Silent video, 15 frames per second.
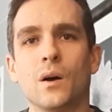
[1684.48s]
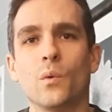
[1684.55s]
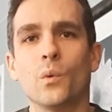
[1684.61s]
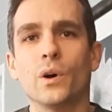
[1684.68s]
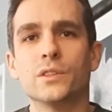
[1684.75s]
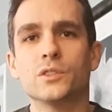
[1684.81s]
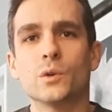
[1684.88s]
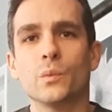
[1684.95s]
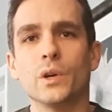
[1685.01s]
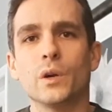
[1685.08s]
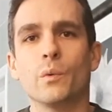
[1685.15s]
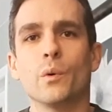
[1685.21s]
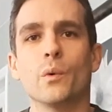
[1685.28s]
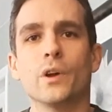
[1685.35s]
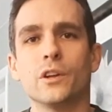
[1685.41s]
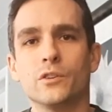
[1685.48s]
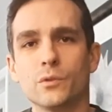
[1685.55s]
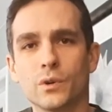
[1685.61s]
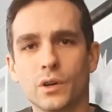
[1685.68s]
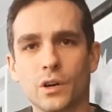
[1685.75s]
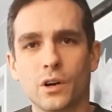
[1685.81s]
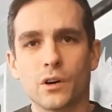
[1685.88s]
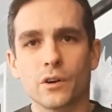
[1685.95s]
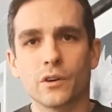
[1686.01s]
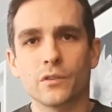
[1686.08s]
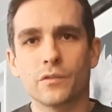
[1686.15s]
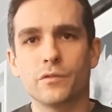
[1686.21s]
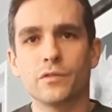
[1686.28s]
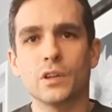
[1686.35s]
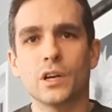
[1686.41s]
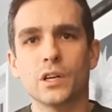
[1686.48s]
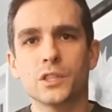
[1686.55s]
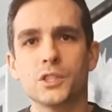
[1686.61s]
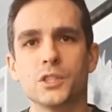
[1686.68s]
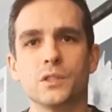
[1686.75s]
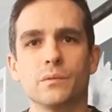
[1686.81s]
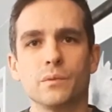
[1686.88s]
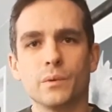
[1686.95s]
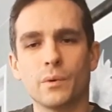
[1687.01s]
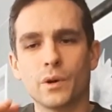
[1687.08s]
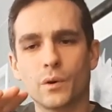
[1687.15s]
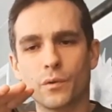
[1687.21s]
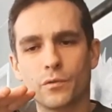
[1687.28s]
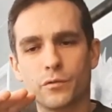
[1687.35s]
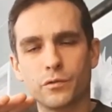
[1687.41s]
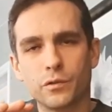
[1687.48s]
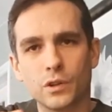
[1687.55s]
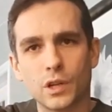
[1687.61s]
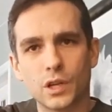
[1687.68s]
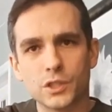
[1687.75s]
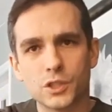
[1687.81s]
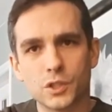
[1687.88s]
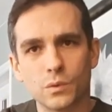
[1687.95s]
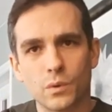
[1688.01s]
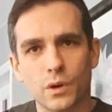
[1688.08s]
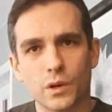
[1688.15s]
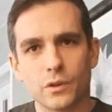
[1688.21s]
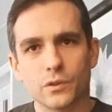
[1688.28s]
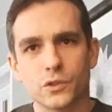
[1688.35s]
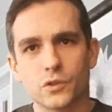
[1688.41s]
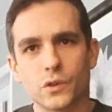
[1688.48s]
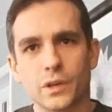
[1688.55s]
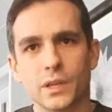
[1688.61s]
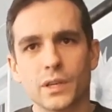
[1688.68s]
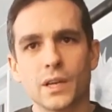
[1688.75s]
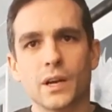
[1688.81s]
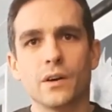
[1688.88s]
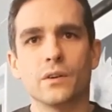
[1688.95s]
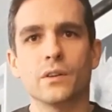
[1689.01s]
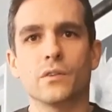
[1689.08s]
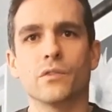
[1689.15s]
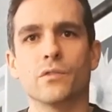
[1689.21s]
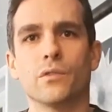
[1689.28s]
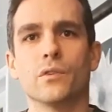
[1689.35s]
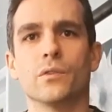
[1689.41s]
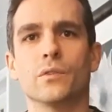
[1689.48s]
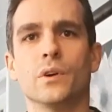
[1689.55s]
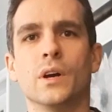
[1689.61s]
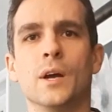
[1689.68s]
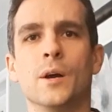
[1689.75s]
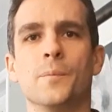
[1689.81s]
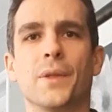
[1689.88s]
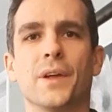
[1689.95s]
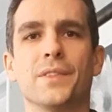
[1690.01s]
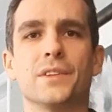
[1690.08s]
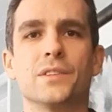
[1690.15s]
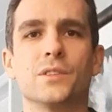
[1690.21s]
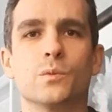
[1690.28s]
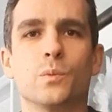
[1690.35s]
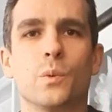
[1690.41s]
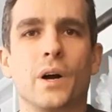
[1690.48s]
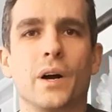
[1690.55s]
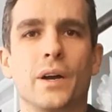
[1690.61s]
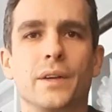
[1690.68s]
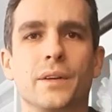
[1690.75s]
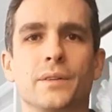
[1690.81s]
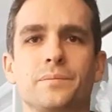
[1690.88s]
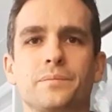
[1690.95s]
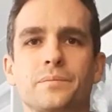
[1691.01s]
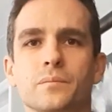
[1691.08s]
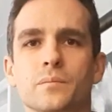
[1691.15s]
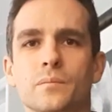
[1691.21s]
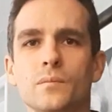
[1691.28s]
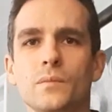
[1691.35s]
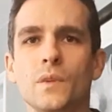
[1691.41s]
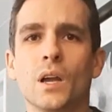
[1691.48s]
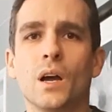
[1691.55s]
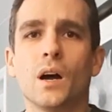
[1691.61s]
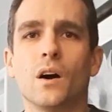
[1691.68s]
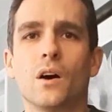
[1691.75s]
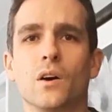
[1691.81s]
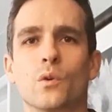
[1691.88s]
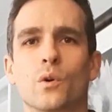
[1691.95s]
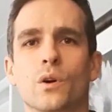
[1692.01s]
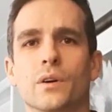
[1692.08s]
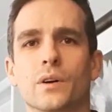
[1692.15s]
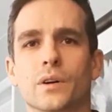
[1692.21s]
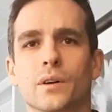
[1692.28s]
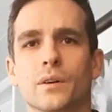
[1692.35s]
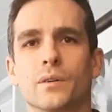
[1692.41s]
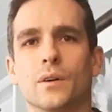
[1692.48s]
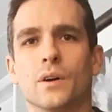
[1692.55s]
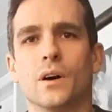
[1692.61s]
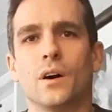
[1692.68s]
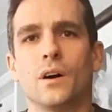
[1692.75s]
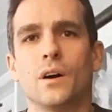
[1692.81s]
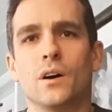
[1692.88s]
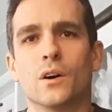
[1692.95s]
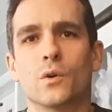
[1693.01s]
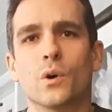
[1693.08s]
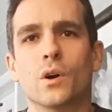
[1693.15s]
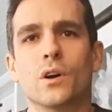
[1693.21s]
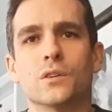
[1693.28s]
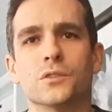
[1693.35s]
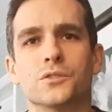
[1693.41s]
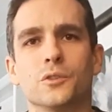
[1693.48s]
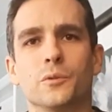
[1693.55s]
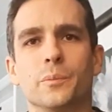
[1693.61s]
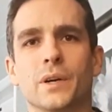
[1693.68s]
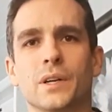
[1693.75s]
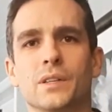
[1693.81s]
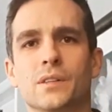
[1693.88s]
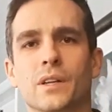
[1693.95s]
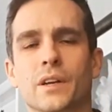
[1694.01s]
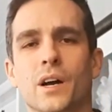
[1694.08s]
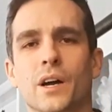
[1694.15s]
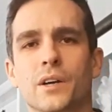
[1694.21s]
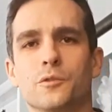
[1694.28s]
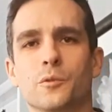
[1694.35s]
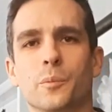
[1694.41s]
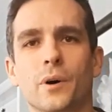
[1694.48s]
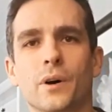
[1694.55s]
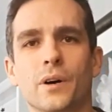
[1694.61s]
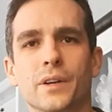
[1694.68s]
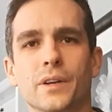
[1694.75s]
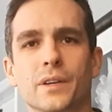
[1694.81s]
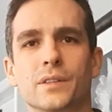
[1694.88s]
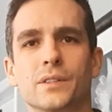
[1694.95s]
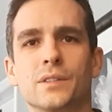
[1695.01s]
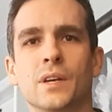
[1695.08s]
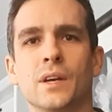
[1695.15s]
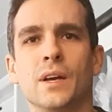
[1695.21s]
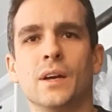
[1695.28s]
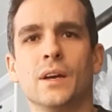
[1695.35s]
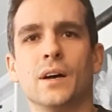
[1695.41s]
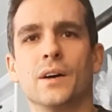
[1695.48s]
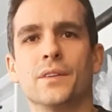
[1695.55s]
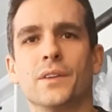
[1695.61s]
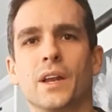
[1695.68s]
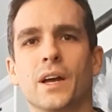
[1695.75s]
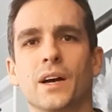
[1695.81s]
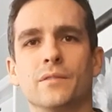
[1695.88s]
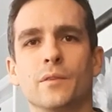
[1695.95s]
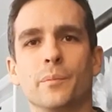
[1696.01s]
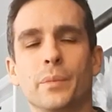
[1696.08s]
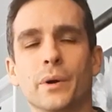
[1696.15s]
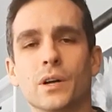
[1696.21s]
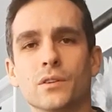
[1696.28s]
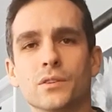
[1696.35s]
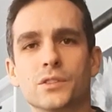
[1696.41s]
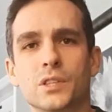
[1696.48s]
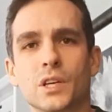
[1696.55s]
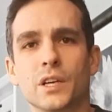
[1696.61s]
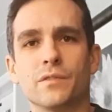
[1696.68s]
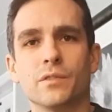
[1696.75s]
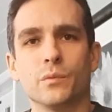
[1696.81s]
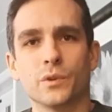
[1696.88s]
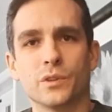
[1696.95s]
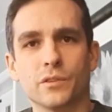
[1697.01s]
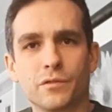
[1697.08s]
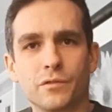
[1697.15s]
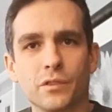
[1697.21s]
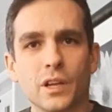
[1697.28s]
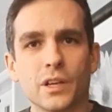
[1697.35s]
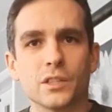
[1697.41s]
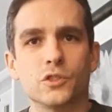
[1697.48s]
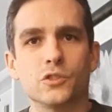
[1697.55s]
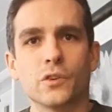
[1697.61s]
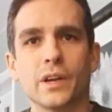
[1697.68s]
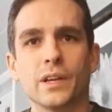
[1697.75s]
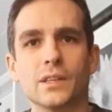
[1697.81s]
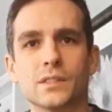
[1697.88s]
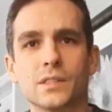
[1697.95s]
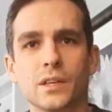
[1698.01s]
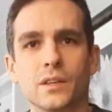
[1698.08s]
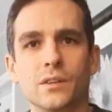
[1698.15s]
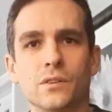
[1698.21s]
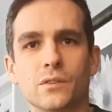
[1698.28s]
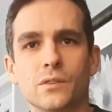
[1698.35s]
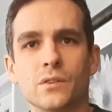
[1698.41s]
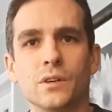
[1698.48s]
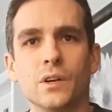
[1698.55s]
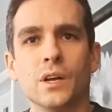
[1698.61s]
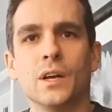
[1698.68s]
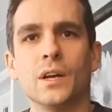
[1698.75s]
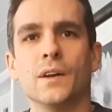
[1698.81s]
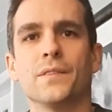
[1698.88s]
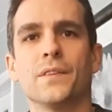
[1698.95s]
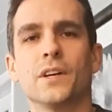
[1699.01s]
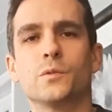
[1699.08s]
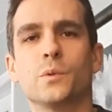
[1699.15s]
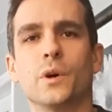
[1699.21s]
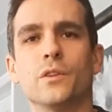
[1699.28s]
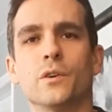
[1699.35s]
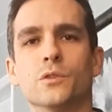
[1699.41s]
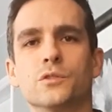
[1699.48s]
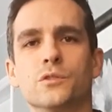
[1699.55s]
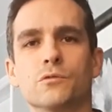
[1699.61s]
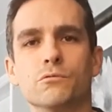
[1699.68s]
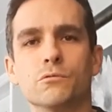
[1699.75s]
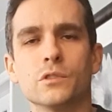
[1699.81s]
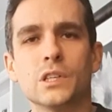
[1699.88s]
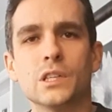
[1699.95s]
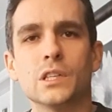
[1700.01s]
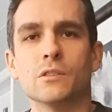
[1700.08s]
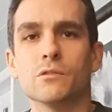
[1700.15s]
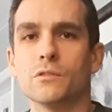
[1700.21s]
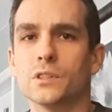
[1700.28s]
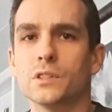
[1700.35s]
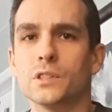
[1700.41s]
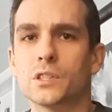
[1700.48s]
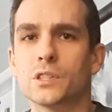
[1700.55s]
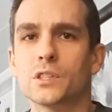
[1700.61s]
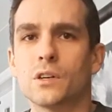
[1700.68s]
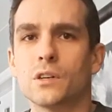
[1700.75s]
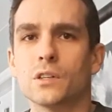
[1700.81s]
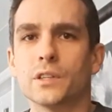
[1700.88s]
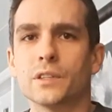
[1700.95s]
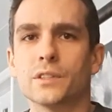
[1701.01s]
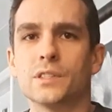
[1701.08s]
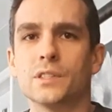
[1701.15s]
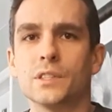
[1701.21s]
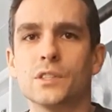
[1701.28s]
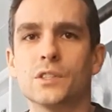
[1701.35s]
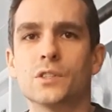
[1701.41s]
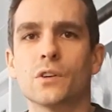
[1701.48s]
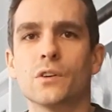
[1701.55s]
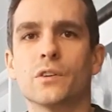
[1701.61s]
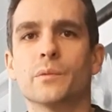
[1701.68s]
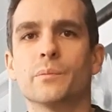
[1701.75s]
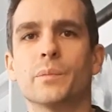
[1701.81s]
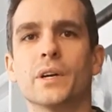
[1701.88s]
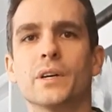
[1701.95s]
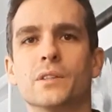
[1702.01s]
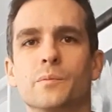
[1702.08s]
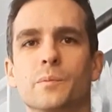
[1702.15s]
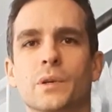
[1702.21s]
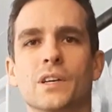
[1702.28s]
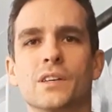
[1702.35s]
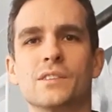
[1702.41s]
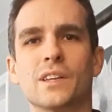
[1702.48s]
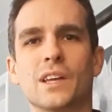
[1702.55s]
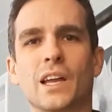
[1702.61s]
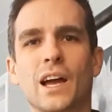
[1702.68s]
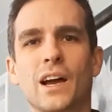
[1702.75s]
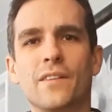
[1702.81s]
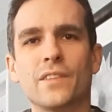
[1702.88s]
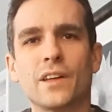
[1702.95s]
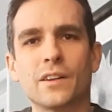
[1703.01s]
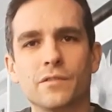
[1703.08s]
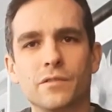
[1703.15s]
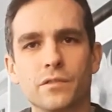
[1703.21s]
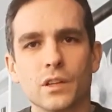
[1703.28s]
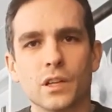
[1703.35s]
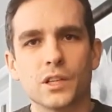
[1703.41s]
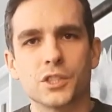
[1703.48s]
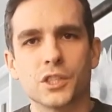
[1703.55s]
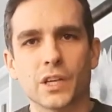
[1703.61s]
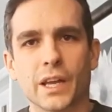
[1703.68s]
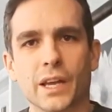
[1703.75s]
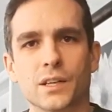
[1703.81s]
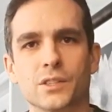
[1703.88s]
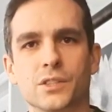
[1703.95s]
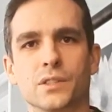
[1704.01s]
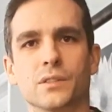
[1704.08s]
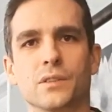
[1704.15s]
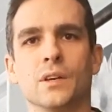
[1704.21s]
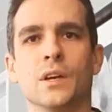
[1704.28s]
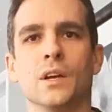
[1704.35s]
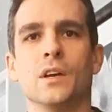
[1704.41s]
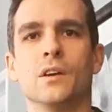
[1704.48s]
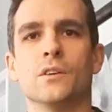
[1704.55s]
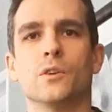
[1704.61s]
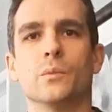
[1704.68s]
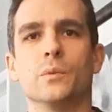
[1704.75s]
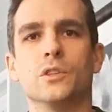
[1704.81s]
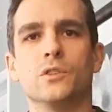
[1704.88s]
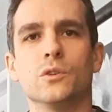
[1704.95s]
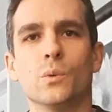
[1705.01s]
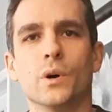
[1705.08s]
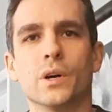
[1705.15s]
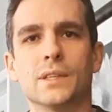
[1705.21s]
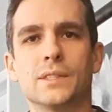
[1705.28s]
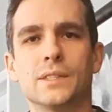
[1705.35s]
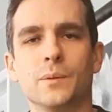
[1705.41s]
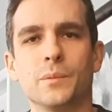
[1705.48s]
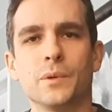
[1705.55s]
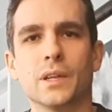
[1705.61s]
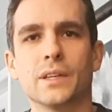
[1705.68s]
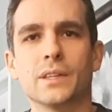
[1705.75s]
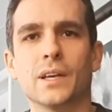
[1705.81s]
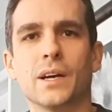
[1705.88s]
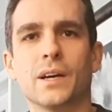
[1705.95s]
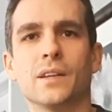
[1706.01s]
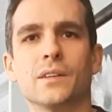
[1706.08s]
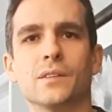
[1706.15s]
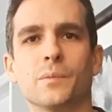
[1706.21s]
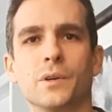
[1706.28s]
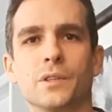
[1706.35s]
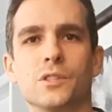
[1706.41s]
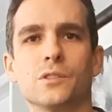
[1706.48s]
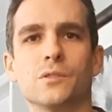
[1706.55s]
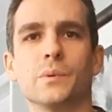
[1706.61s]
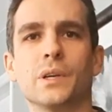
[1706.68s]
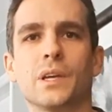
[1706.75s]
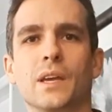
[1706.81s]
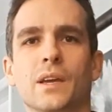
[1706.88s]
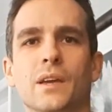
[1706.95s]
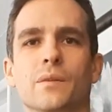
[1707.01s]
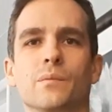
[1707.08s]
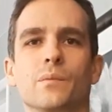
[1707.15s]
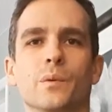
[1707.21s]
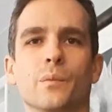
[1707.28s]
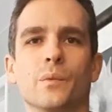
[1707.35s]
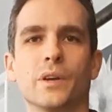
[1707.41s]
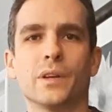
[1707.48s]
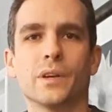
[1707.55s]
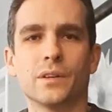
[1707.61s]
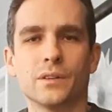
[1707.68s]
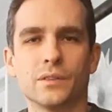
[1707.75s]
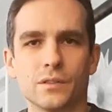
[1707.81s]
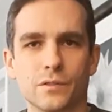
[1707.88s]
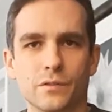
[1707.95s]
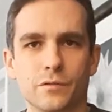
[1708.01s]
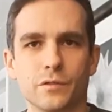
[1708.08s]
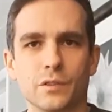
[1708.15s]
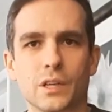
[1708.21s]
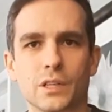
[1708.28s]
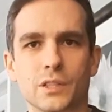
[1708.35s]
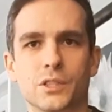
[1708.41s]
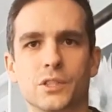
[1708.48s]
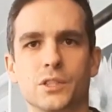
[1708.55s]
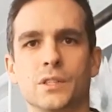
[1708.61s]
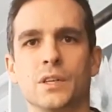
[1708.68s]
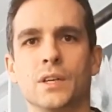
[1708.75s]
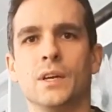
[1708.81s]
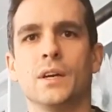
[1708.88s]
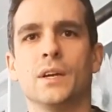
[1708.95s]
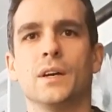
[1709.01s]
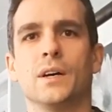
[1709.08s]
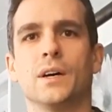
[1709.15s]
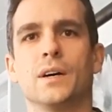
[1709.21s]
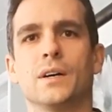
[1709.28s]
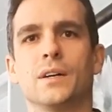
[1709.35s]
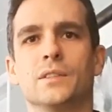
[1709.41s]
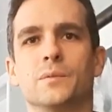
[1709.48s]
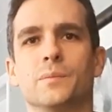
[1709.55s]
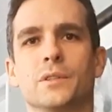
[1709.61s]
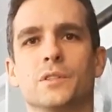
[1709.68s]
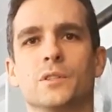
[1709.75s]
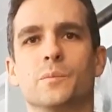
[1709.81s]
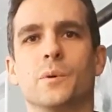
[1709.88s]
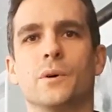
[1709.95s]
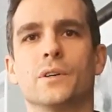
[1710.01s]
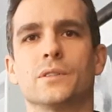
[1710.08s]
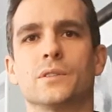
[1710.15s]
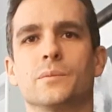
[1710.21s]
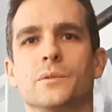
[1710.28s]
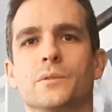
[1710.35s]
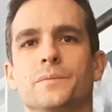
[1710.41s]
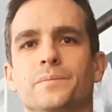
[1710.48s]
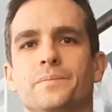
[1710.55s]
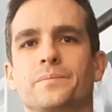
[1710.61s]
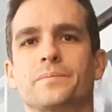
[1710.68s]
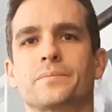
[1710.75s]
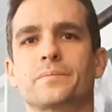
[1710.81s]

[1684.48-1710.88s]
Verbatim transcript: uh, once a week, we want to do a hard flush. We want to flush the water straight down and through. And this is why uh, aqua, uh, aquaculture beds like hydroponics uh, that have a bell siphon with a flood drain cycle. That's why those are really, really solid seed starting beds because they have that flushing action. So we do want to simulate that as much as we can. We want to flush uh, as much as possible.